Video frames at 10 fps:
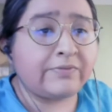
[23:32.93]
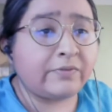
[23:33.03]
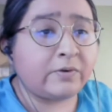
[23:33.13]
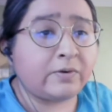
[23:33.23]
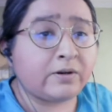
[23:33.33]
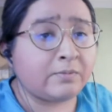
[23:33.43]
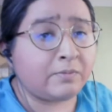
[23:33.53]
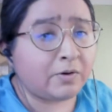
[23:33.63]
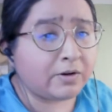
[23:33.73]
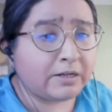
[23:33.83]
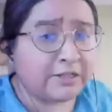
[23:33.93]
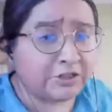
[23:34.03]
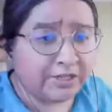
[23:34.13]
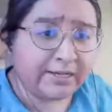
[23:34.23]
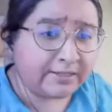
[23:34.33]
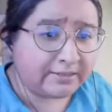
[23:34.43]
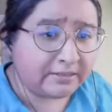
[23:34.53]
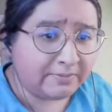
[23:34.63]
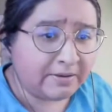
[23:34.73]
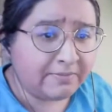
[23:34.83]
for more GLs
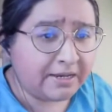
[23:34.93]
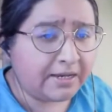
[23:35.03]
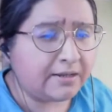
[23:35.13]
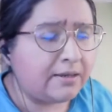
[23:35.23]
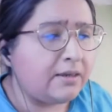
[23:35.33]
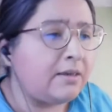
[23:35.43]
to be made,